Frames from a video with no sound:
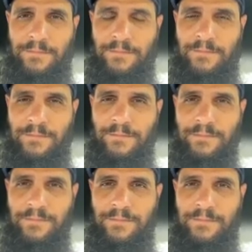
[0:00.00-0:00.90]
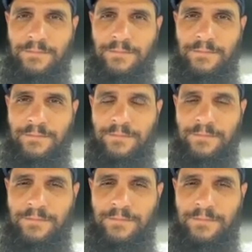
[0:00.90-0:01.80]

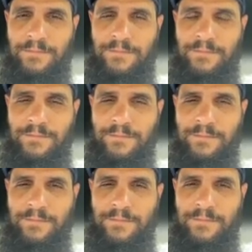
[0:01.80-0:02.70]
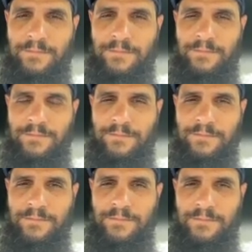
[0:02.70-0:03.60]

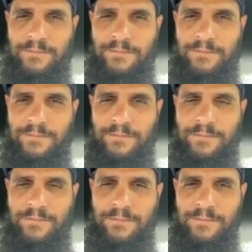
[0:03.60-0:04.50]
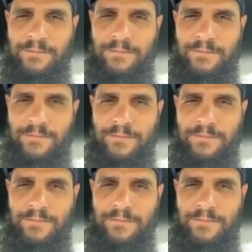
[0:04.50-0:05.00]
(not speaking)